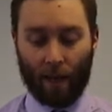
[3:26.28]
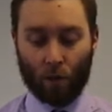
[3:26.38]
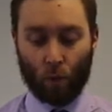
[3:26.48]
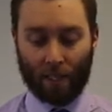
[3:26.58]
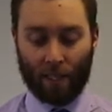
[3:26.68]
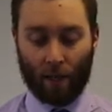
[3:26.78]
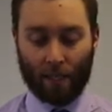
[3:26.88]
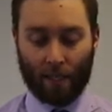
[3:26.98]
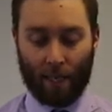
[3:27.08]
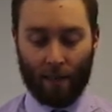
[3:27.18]
In
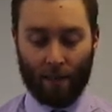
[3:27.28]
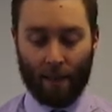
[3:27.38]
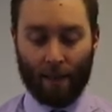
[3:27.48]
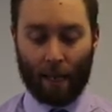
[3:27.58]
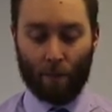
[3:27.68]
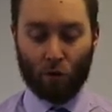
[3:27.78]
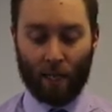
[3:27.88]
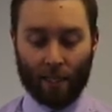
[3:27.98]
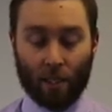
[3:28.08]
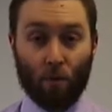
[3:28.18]
2019, chemistry
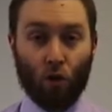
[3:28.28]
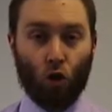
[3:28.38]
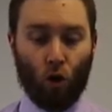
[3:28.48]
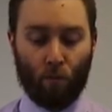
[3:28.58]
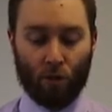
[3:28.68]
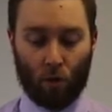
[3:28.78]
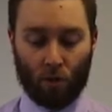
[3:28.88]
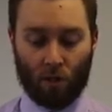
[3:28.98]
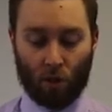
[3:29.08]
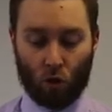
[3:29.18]
had some of the top
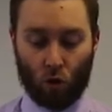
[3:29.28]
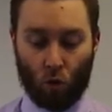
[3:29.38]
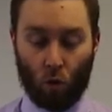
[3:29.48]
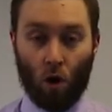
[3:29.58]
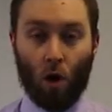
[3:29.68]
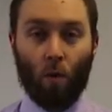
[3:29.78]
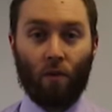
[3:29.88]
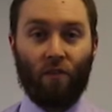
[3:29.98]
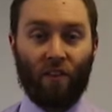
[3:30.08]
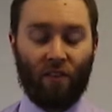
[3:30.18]
results in the school,
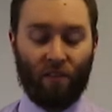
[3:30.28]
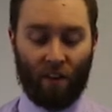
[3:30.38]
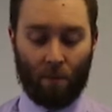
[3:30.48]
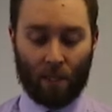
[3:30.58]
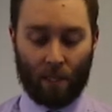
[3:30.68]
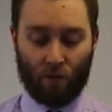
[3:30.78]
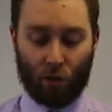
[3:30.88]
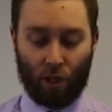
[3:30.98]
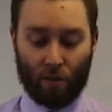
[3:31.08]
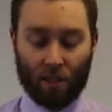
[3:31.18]
with 55% of
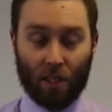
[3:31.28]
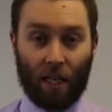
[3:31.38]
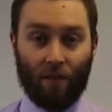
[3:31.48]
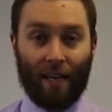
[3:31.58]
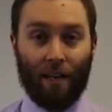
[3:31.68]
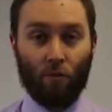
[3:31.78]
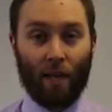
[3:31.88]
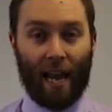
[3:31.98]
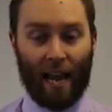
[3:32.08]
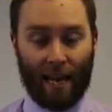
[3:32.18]
students achieving either
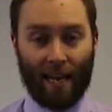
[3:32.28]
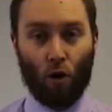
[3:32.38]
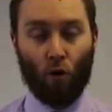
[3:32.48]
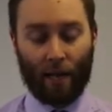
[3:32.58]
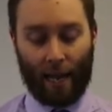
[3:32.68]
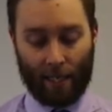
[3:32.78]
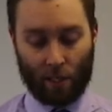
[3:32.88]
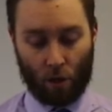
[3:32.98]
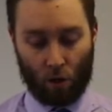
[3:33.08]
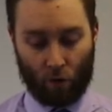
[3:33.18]
an A or an A
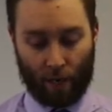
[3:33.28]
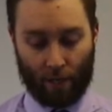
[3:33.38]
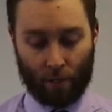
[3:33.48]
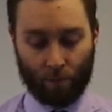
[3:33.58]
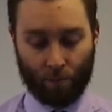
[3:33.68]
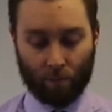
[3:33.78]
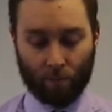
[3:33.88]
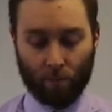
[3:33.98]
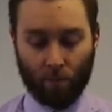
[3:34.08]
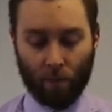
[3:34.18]
star grade.
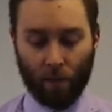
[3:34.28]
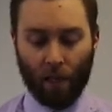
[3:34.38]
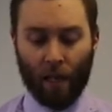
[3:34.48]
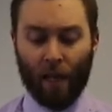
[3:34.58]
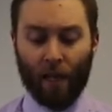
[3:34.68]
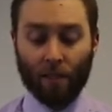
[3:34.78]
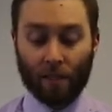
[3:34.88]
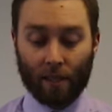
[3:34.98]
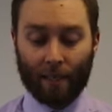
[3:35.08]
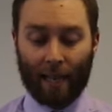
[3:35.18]
To
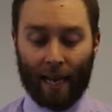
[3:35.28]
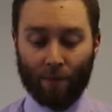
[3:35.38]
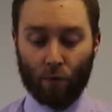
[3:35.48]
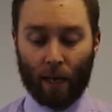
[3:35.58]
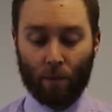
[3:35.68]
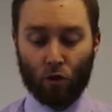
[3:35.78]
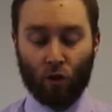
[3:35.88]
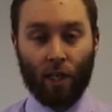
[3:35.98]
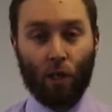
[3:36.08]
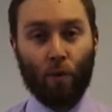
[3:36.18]
study A-level
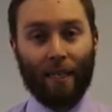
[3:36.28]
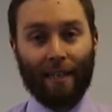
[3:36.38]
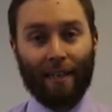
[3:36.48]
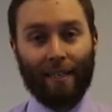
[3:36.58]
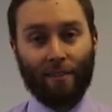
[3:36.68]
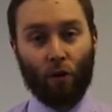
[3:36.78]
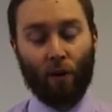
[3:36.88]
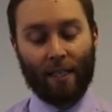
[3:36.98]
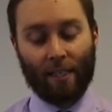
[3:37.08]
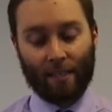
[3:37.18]
chemistry, you will need at least a
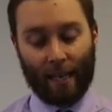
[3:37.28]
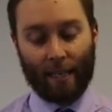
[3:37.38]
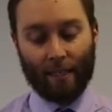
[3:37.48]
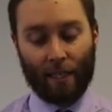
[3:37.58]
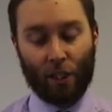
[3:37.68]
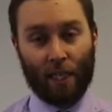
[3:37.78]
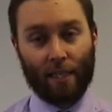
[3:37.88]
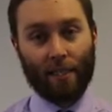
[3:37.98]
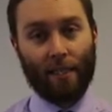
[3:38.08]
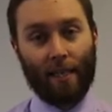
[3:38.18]
grade 6 in
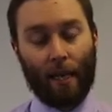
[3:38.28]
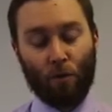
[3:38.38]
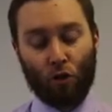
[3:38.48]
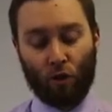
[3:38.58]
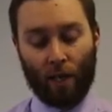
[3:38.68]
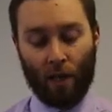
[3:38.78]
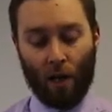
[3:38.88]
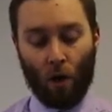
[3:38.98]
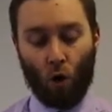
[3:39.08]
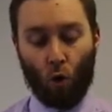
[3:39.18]
GCSE chemistry
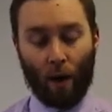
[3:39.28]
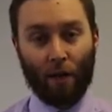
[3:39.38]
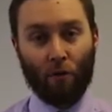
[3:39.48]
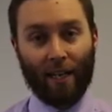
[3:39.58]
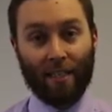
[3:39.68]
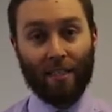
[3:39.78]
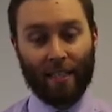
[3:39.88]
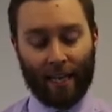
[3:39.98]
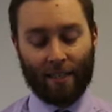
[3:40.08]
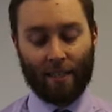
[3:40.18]
or a grade
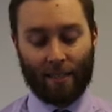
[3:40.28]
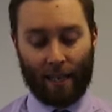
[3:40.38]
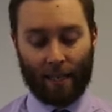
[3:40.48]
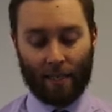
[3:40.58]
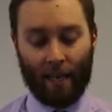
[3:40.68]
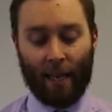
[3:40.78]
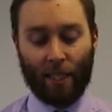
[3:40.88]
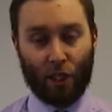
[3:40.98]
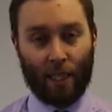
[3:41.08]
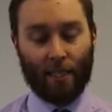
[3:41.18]
6-6
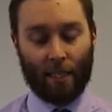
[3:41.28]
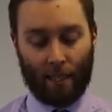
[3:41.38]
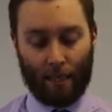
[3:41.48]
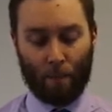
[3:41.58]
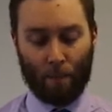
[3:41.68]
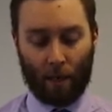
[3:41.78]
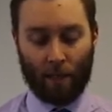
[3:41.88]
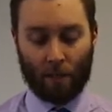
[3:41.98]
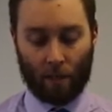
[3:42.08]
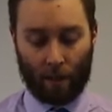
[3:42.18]
in GCSE
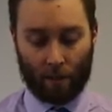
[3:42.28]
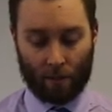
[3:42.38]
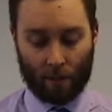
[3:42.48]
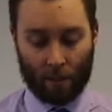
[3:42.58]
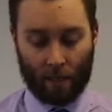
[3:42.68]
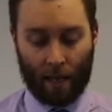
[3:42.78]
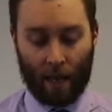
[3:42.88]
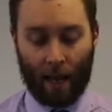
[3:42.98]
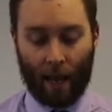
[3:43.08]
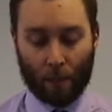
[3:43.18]
combined science.
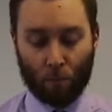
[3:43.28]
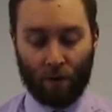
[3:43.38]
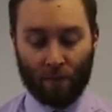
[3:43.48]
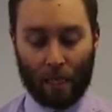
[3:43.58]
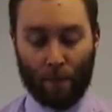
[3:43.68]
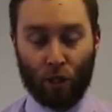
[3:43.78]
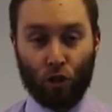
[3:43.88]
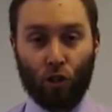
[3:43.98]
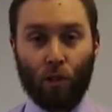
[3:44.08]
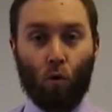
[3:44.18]
As previously
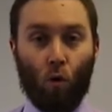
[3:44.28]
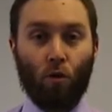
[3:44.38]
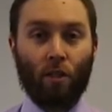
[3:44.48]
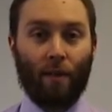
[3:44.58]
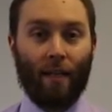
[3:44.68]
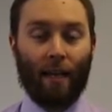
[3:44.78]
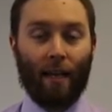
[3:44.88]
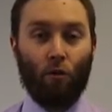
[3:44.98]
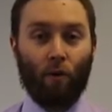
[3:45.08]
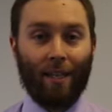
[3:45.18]
mentioned, you will also need
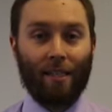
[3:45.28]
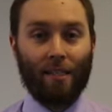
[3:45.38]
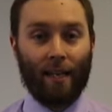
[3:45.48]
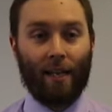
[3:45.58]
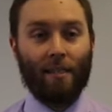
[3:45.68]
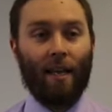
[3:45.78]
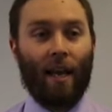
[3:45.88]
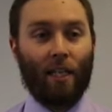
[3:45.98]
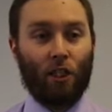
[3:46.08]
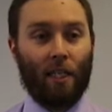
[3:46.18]
a grade 6
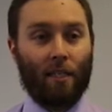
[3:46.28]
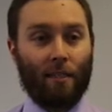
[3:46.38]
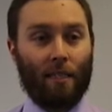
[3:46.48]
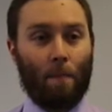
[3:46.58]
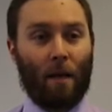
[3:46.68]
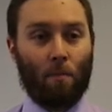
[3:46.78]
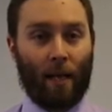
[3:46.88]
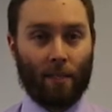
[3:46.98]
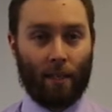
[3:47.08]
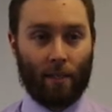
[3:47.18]
at GCSE
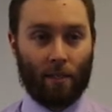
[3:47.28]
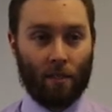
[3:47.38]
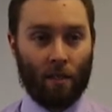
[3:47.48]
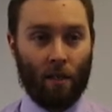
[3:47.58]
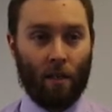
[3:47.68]
mathematics.